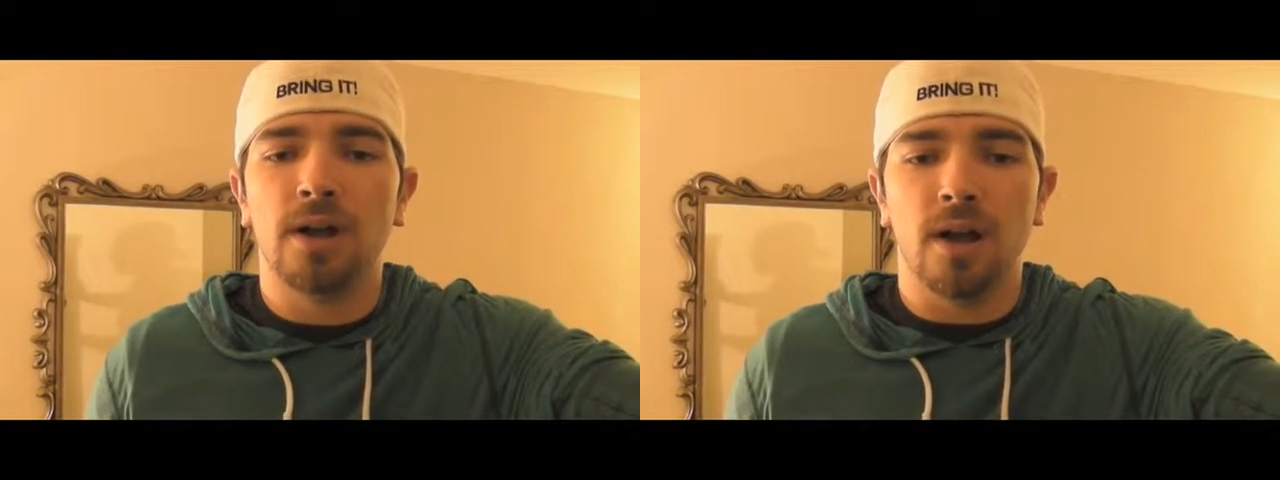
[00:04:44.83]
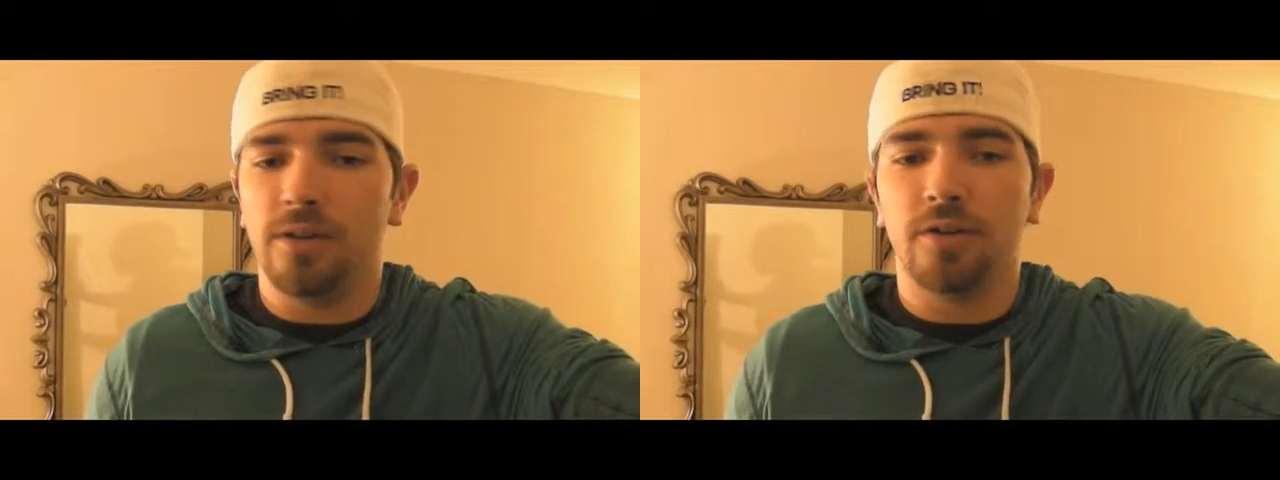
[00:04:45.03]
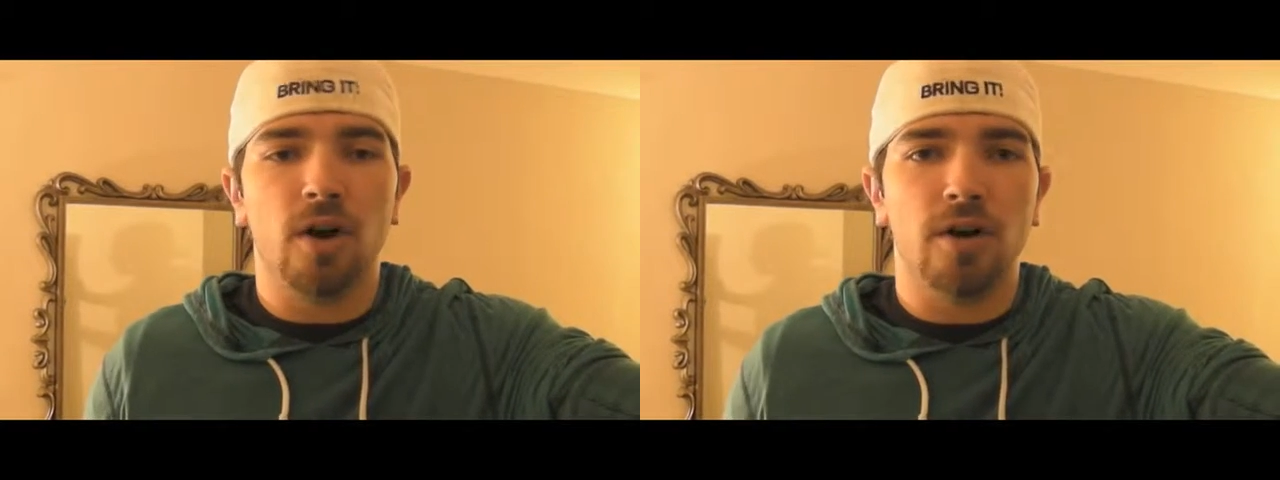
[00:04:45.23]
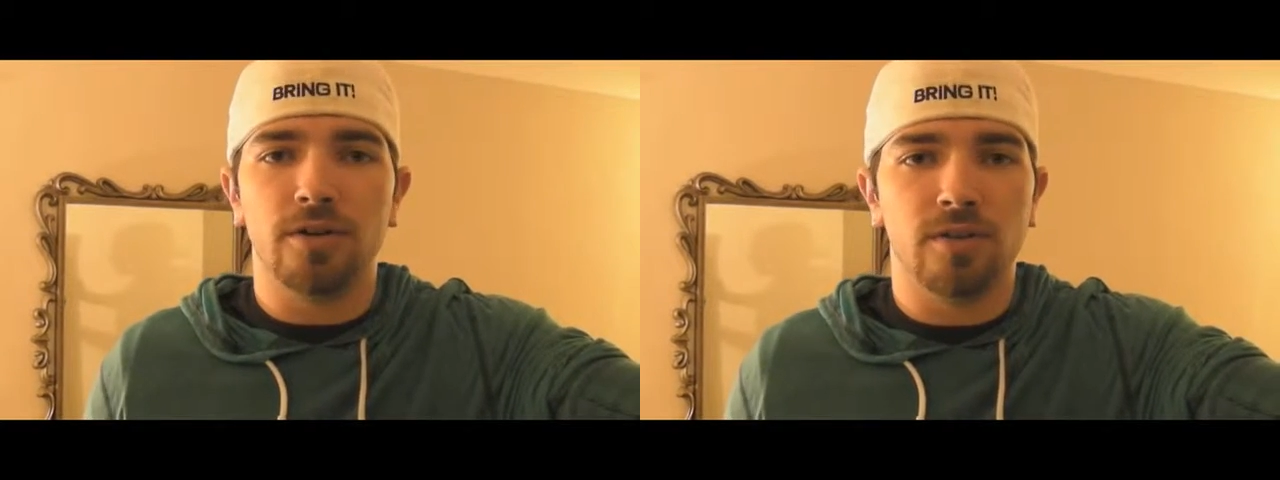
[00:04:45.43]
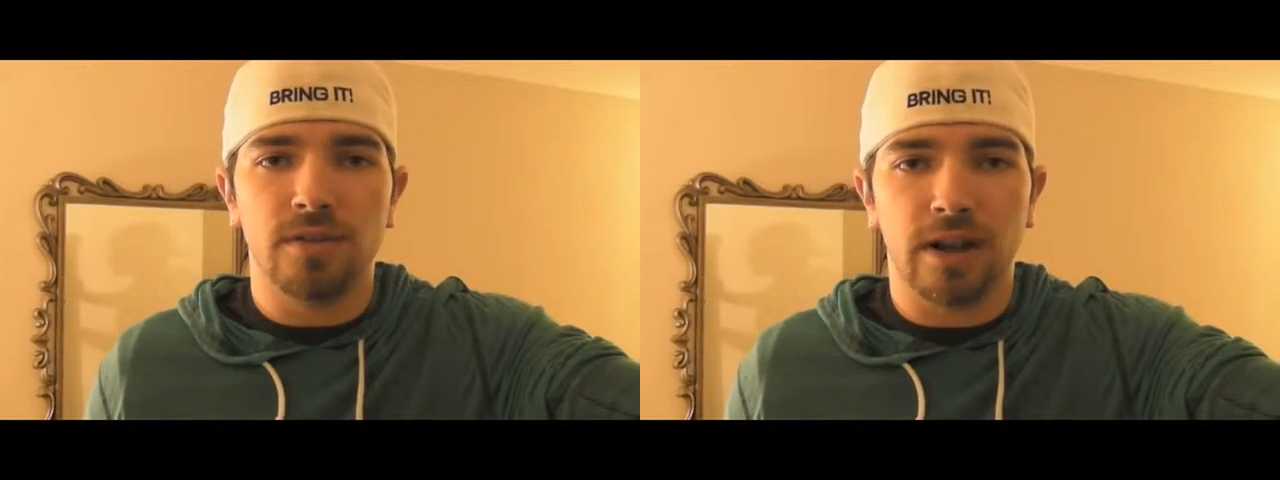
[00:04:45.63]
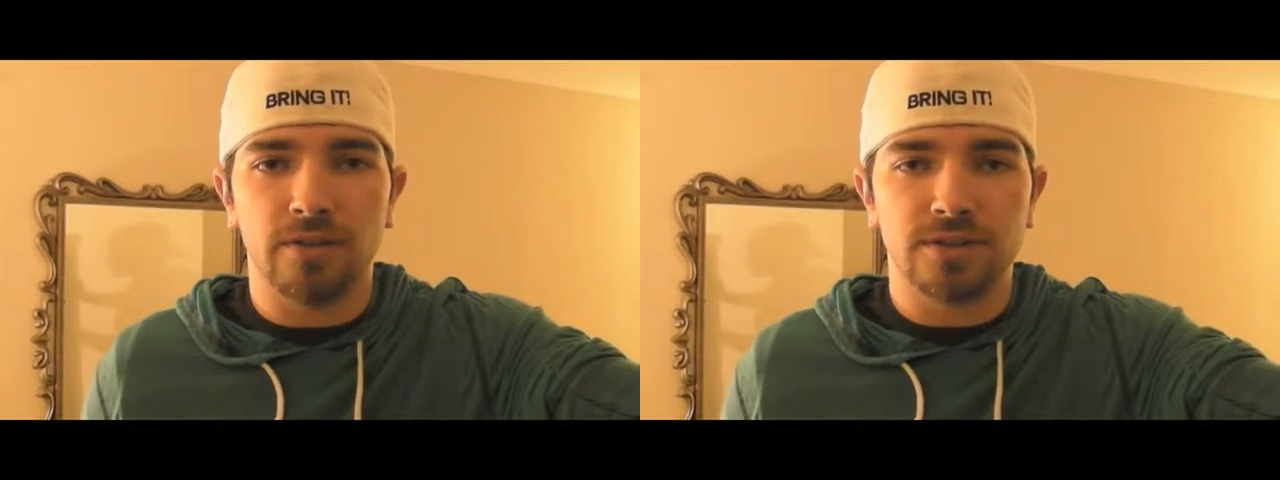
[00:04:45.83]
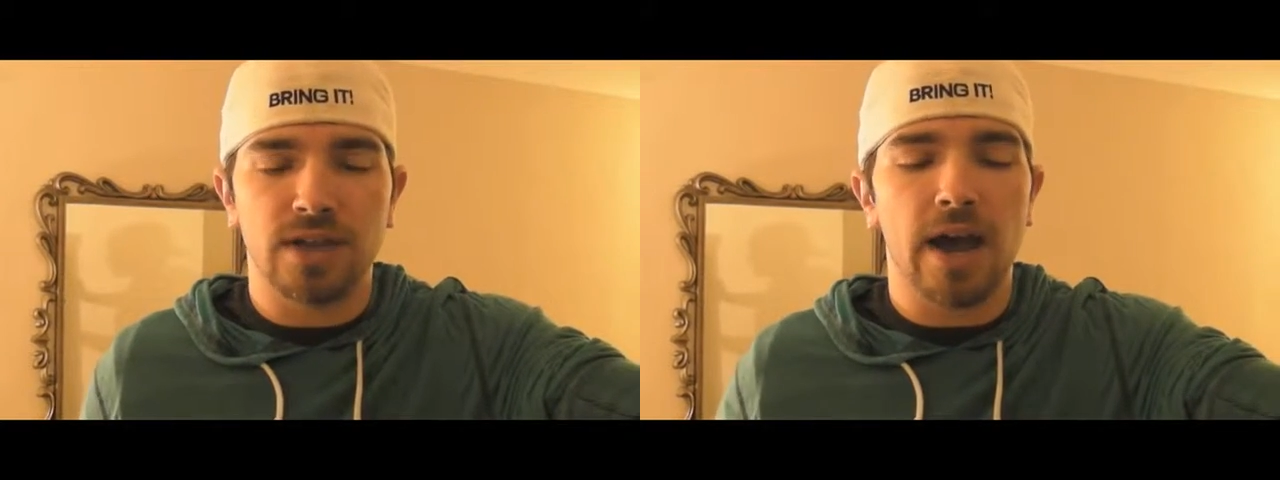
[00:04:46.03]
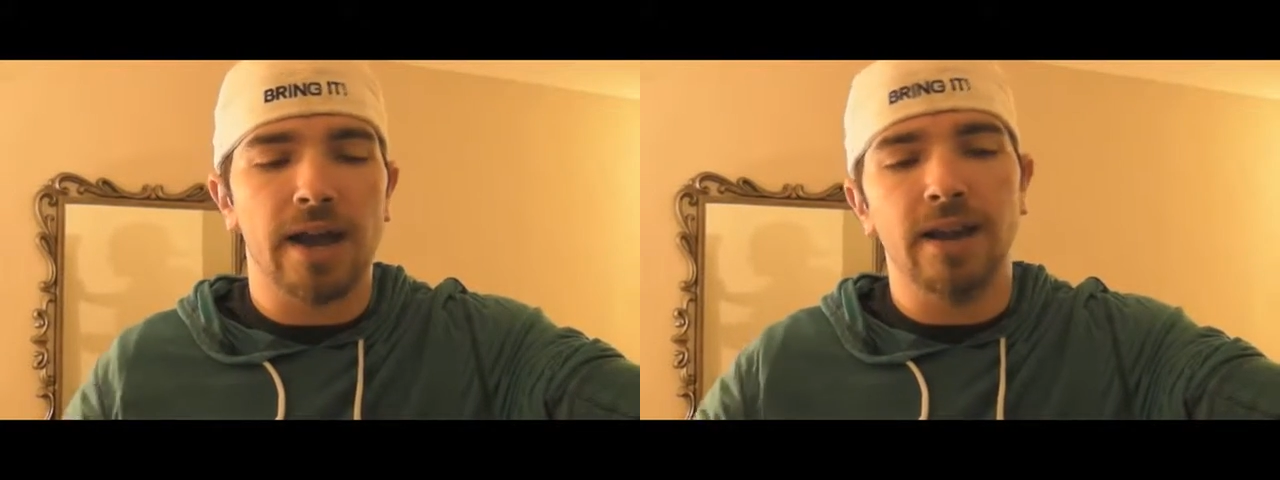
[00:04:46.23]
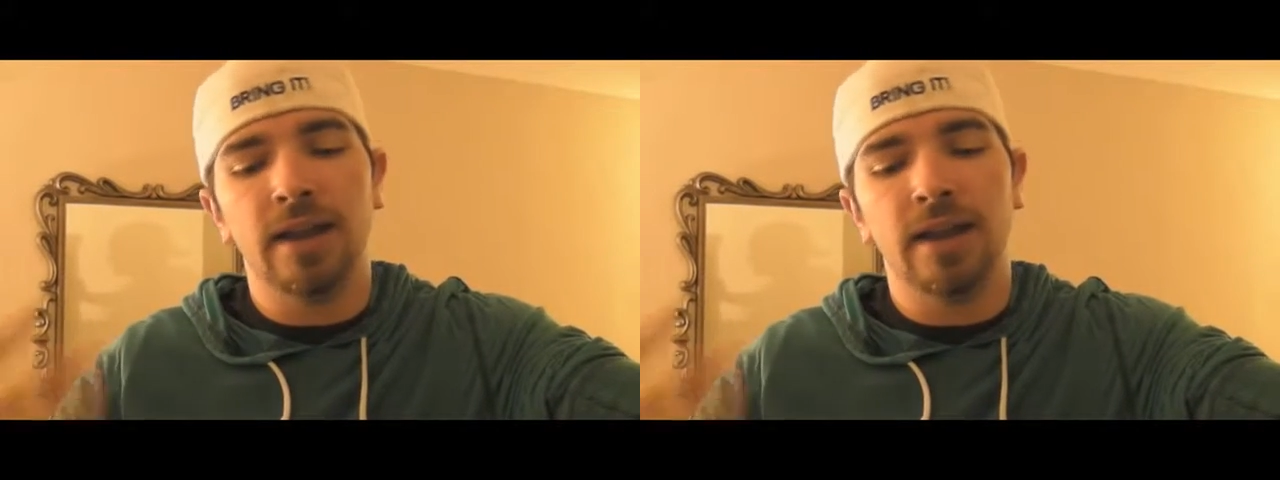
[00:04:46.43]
a little harder than the other side.